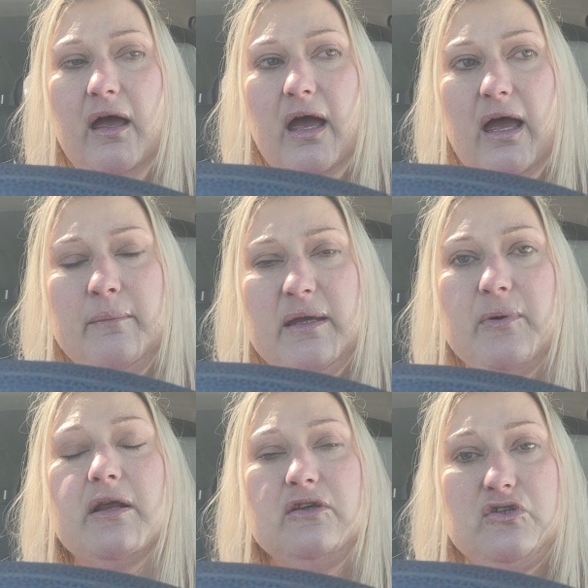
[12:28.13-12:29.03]

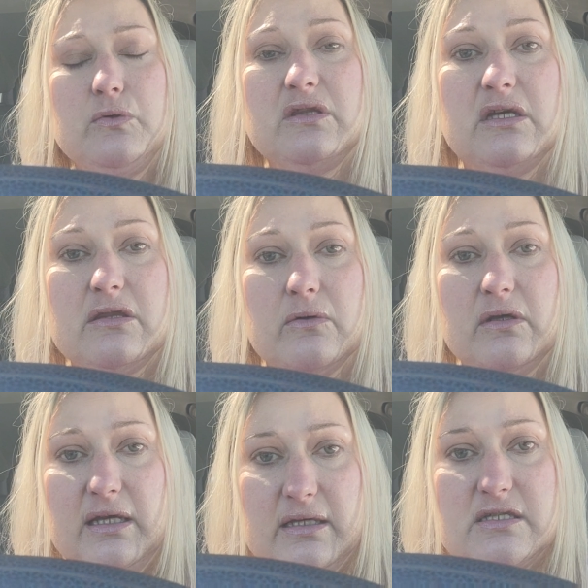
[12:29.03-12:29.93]
But I do think there
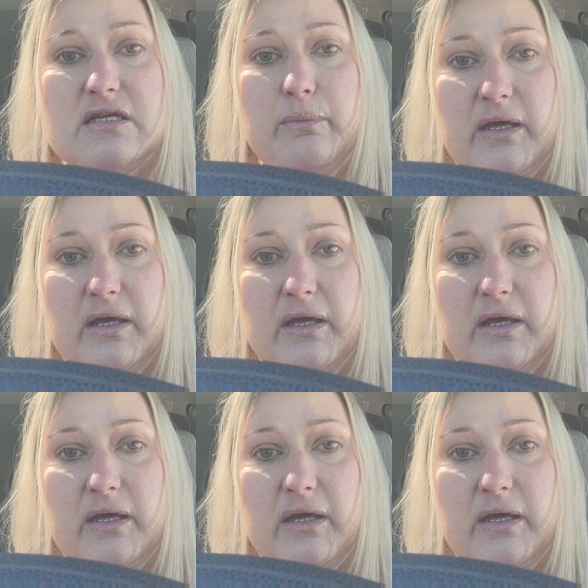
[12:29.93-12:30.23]
needs to